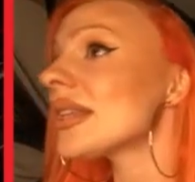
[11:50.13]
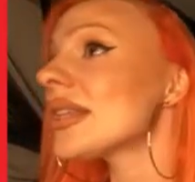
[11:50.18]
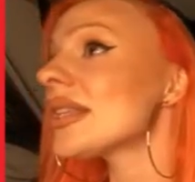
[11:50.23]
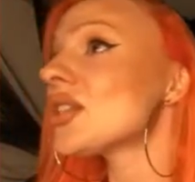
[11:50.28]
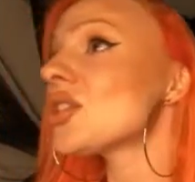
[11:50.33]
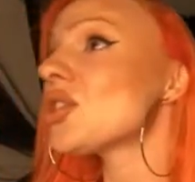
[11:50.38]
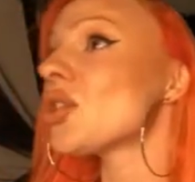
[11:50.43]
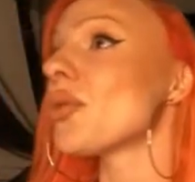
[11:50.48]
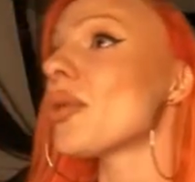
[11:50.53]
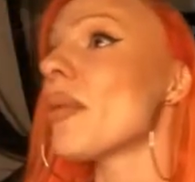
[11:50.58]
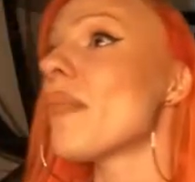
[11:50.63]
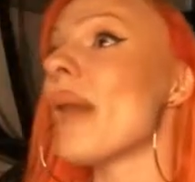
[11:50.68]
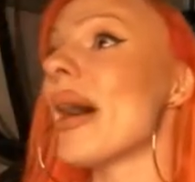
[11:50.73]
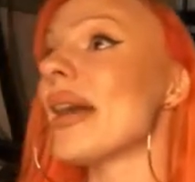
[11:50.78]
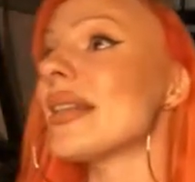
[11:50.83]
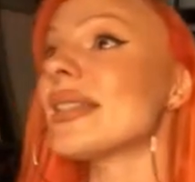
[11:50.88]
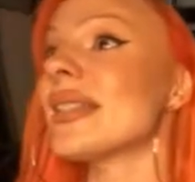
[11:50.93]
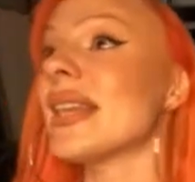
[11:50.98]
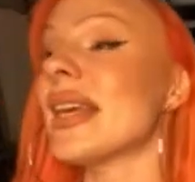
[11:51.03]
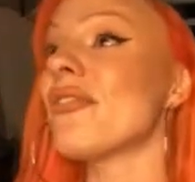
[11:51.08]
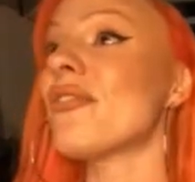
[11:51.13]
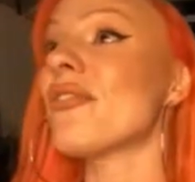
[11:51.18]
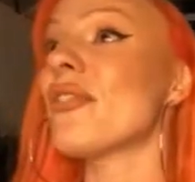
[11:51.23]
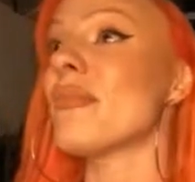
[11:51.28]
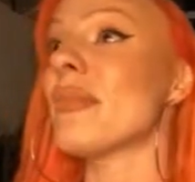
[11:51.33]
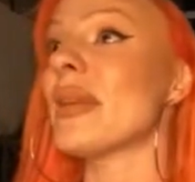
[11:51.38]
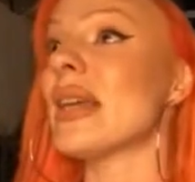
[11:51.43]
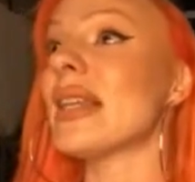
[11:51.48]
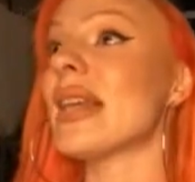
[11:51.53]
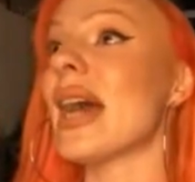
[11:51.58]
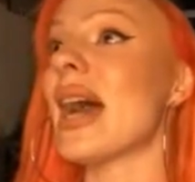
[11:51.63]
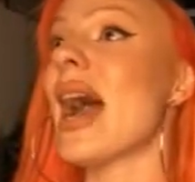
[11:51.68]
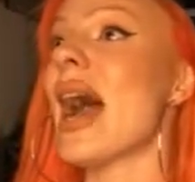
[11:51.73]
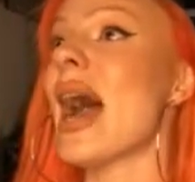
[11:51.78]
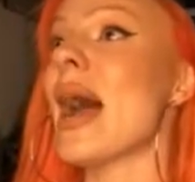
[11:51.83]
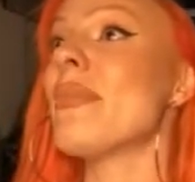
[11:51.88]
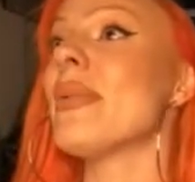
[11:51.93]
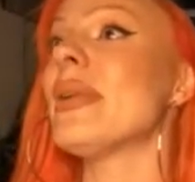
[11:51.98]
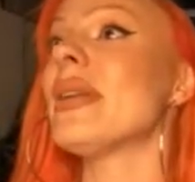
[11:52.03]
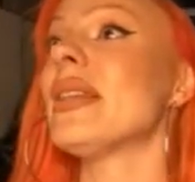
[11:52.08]
So the best thing for me that
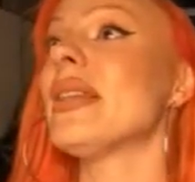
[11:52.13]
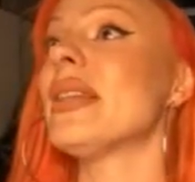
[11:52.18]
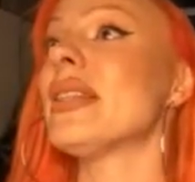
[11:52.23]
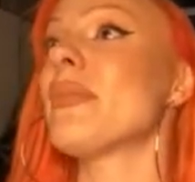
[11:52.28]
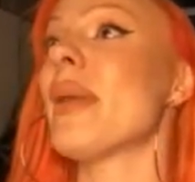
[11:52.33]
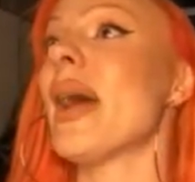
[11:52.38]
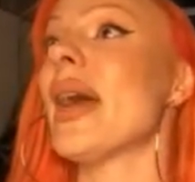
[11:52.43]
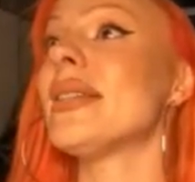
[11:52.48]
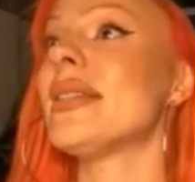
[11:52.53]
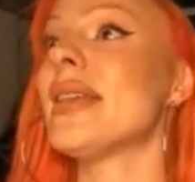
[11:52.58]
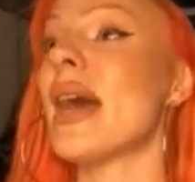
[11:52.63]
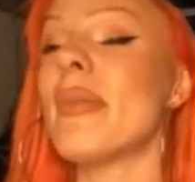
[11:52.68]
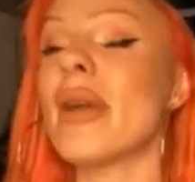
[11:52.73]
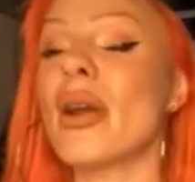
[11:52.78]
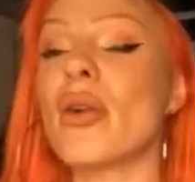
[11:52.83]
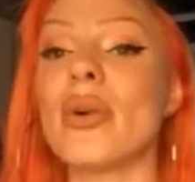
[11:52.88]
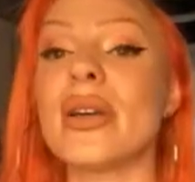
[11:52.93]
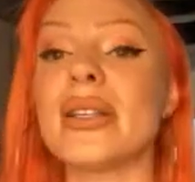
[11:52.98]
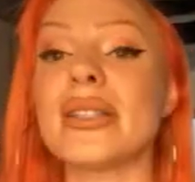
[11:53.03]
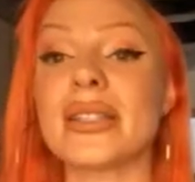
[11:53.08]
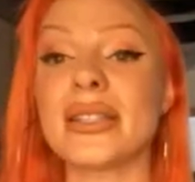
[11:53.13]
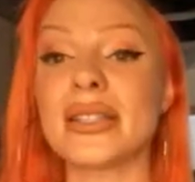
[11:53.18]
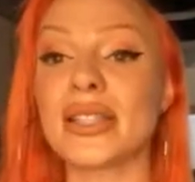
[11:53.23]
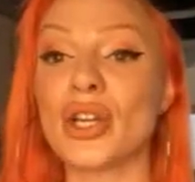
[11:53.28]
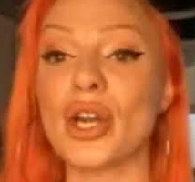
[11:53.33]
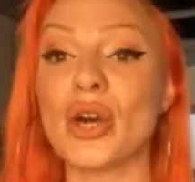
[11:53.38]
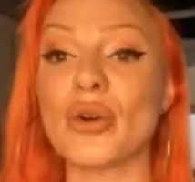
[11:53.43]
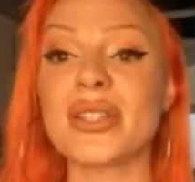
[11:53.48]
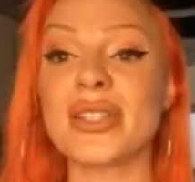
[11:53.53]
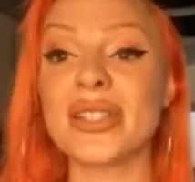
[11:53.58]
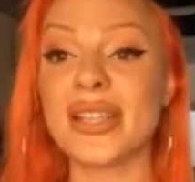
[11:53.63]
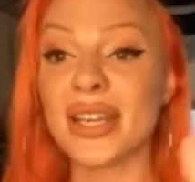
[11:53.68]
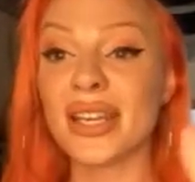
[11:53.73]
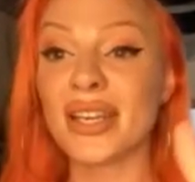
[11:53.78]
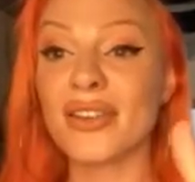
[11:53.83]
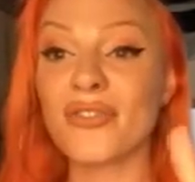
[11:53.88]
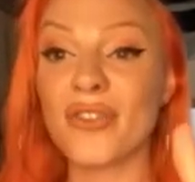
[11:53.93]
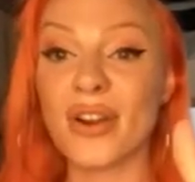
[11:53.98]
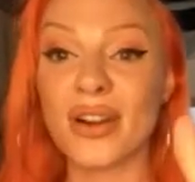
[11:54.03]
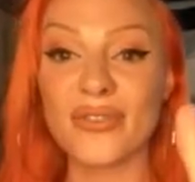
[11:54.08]
happened in this pandemic was, sitting
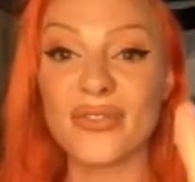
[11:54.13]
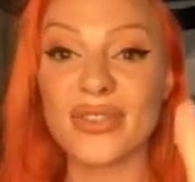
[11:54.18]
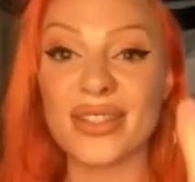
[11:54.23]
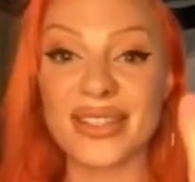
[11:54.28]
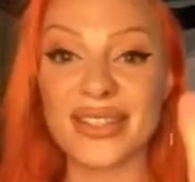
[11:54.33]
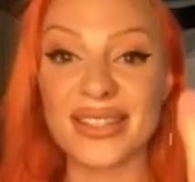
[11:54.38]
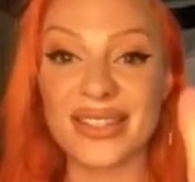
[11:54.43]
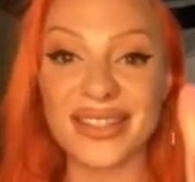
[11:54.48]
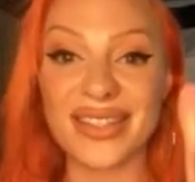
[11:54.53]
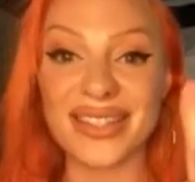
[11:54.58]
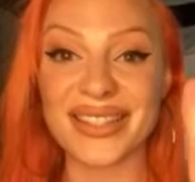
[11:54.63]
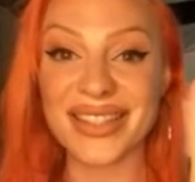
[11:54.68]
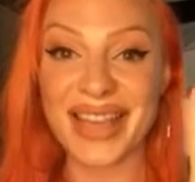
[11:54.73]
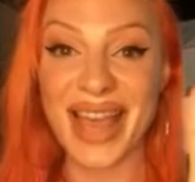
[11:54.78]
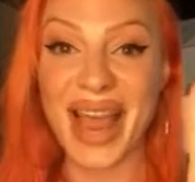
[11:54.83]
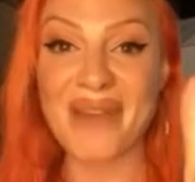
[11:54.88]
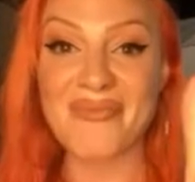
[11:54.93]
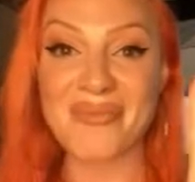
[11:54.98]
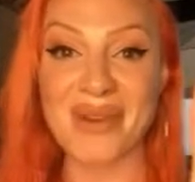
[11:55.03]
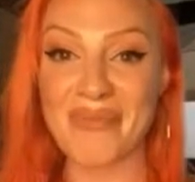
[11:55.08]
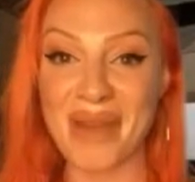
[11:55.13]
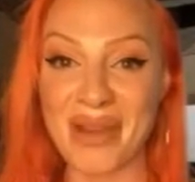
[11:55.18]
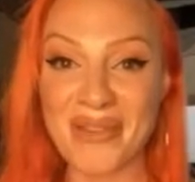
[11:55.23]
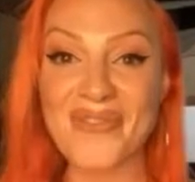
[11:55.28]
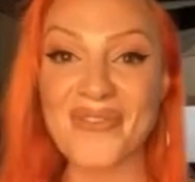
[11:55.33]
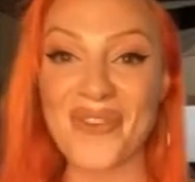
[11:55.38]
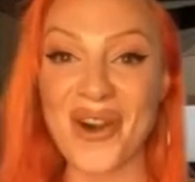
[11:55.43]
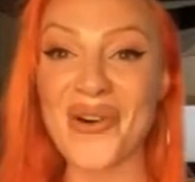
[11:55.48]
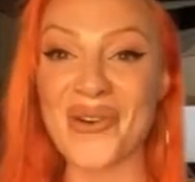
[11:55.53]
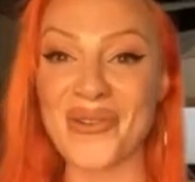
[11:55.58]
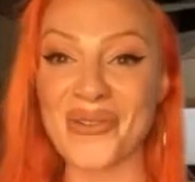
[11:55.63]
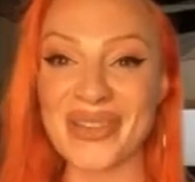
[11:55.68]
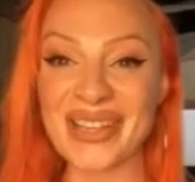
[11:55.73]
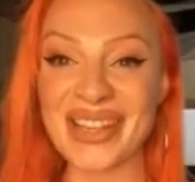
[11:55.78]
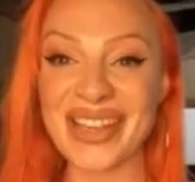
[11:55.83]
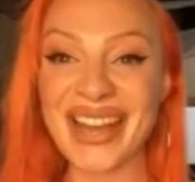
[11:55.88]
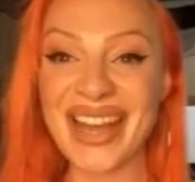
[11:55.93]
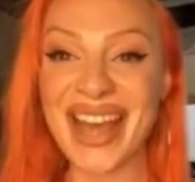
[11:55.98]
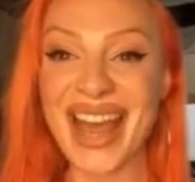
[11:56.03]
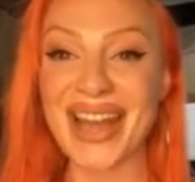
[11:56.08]
in front of this camera, my phone,
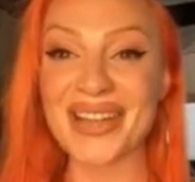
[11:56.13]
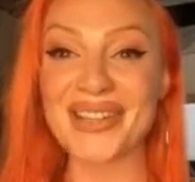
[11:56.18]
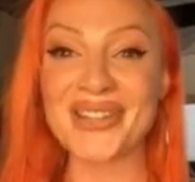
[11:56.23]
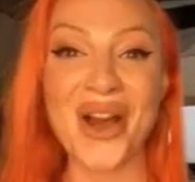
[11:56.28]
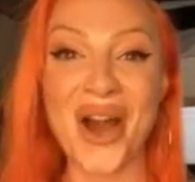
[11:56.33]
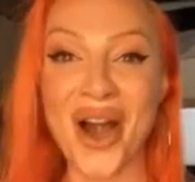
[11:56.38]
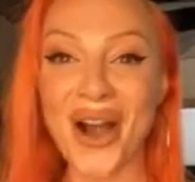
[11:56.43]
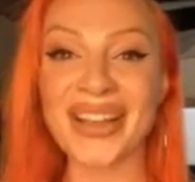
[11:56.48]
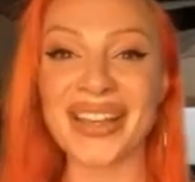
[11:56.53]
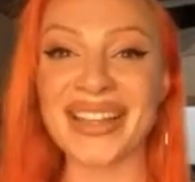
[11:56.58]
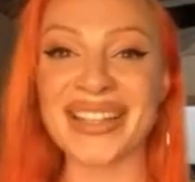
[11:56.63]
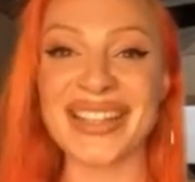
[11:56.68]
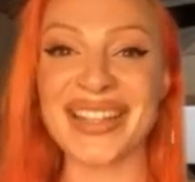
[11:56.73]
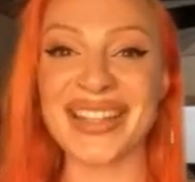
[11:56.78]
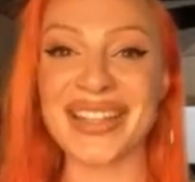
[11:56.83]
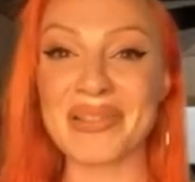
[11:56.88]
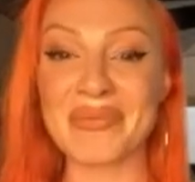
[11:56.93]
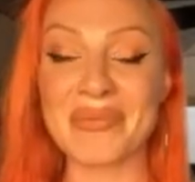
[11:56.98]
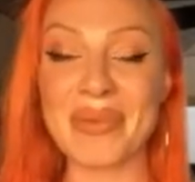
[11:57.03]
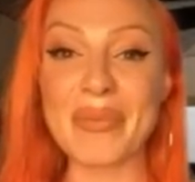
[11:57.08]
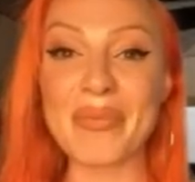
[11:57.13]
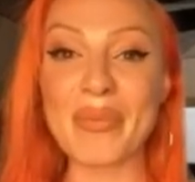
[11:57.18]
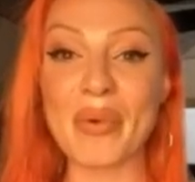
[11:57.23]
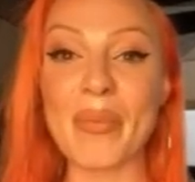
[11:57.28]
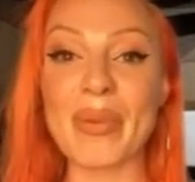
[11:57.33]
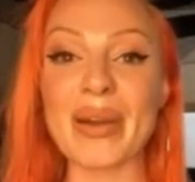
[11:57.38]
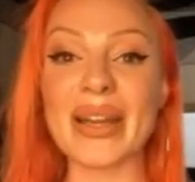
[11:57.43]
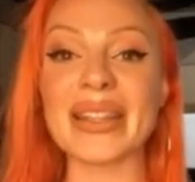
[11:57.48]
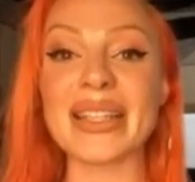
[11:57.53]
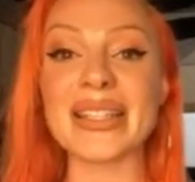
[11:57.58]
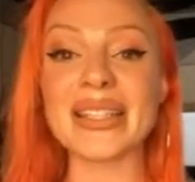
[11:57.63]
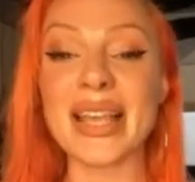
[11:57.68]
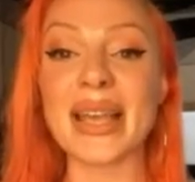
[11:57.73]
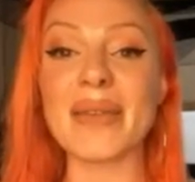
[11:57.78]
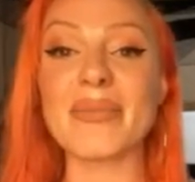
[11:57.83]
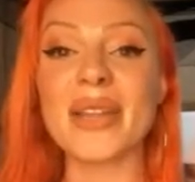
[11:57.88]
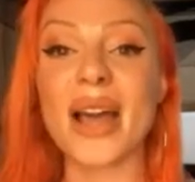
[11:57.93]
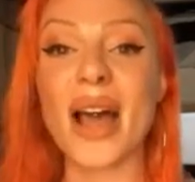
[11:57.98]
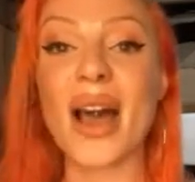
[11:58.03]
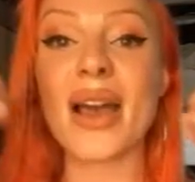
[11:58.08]
and talking to these people. But at the
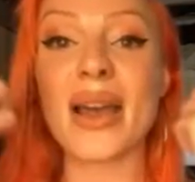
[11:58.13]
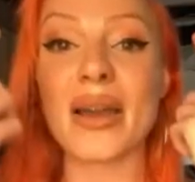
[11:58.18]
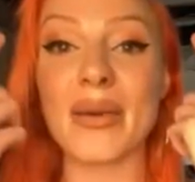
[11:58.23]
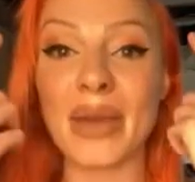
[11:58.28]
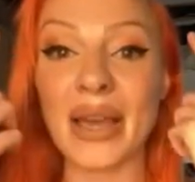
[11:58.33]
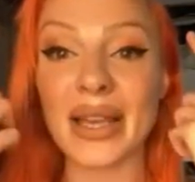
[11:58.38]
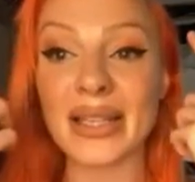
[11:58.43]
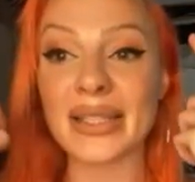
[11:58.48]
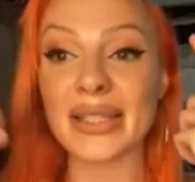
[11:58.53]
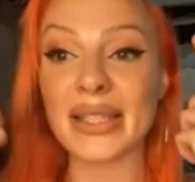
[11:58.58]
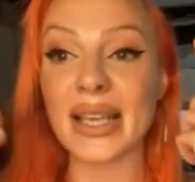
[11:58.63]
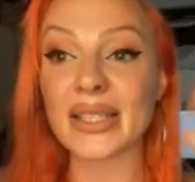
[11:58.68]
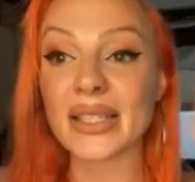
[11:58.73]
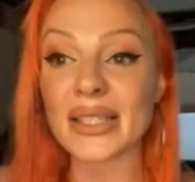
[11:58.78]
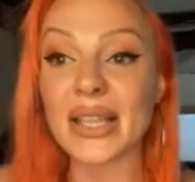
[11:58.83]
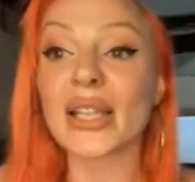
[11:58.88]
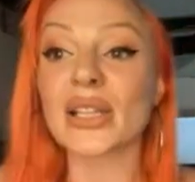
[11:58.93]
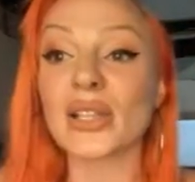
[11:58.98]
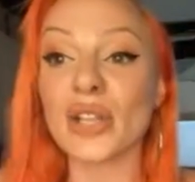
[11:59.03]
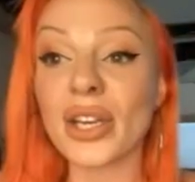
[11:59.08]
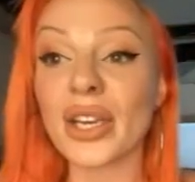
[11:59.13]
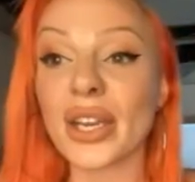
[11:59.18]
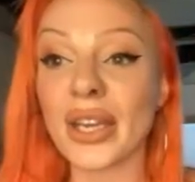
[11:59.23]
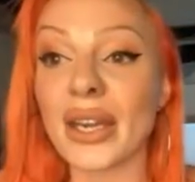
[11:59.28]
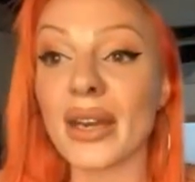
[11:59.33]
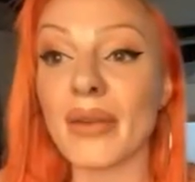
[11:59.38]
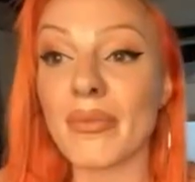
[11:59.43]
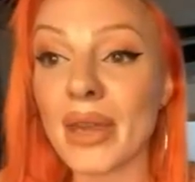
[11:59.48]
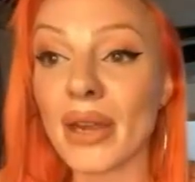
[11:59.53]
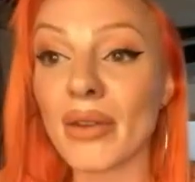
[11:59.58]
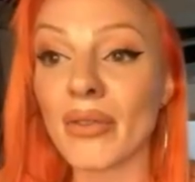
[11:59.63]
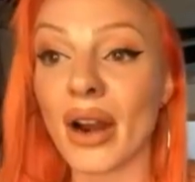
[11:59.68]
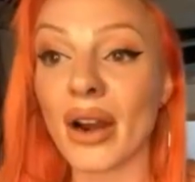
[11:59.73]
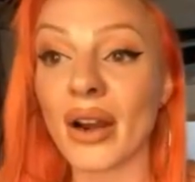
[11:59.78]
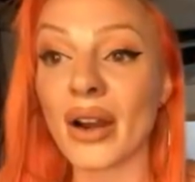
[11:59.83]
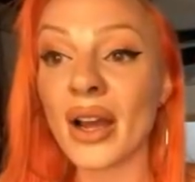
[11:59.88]
same time, it's like looking in a mirror.